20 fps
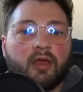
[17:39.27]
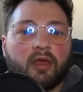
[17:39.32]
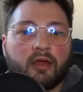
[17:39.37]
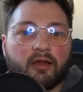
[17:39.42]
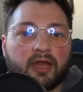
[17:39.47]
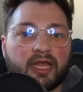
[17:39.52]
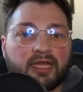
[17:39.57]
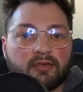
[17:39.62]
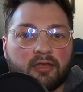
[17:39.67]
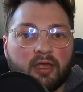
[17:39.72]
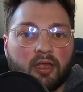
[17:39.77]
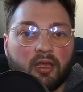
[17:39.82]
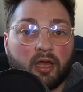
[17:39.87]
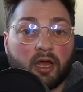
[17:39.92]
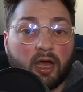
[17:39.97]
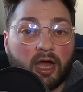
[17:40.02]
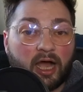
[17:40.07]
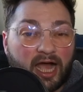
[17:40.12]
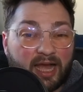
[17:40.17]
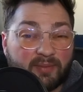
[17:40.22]
Alright,
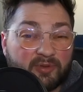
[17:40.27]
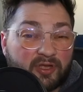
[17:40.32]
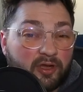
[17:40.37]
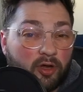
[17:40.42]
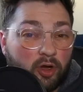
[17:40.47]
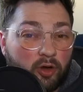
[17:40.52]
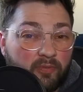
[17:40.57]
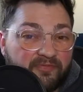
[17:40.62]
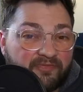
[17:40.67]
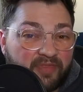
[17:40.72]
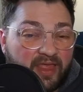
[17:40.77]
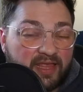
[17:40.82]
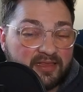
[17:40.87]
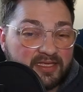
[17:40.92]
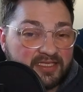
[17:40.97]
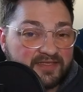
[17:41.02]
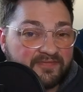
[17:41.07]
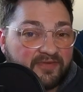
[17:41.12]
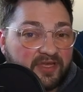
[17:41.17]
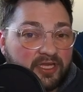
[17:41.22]
I'm going to hope that
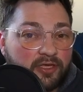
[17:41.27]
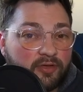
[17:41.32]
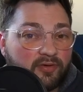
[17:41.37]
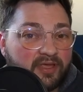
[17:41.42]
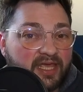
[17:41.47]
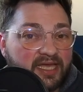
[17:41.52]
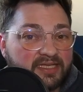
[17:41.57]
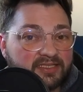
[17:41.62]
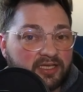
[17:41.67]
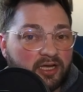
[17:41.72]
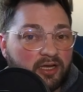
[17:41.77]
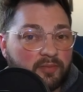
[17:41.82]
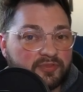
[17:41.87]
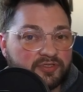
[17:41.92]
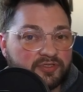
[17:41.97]
this video gets up